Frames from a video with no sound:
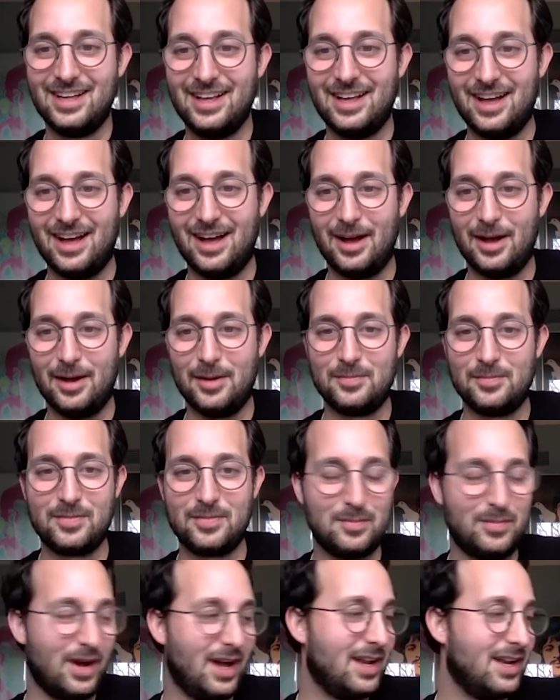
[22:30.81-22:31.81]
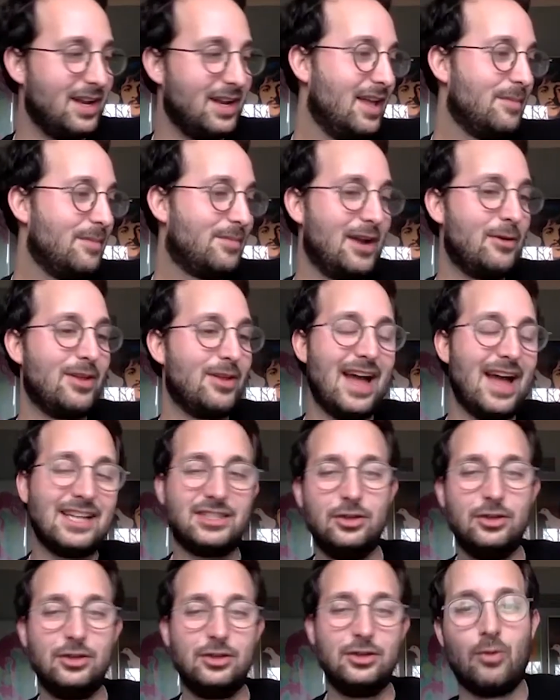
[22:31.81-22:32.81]
But anyway, that's
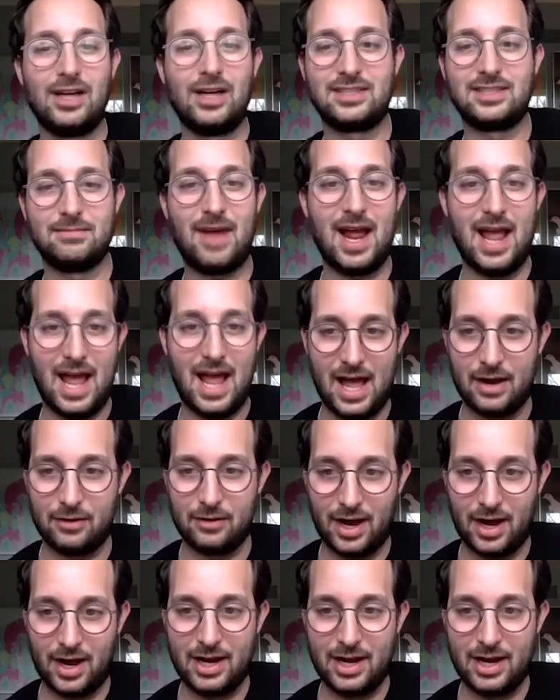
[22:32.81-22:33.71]
who it was in my head, right?